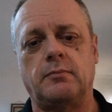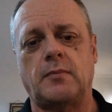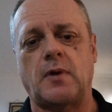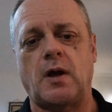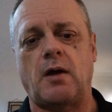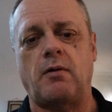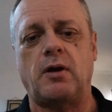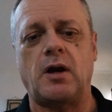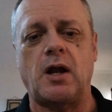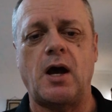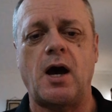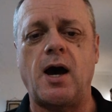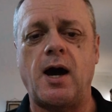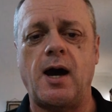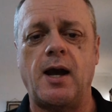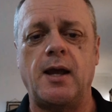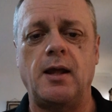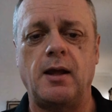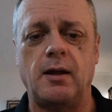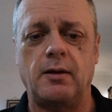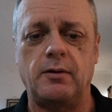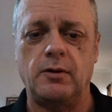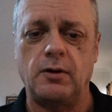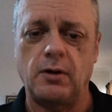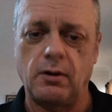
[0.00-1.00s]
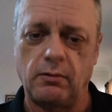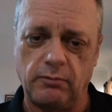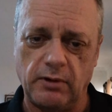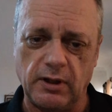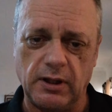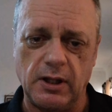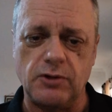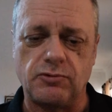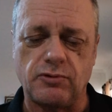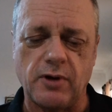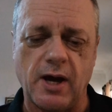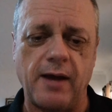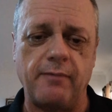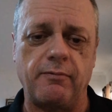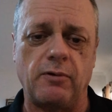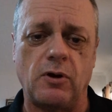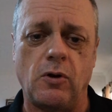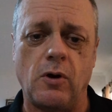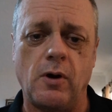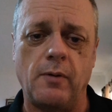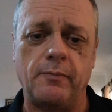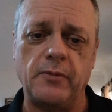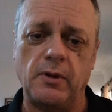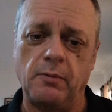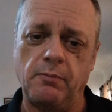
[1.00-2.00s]
I want to really drive it
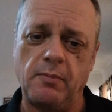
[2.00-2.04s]
home.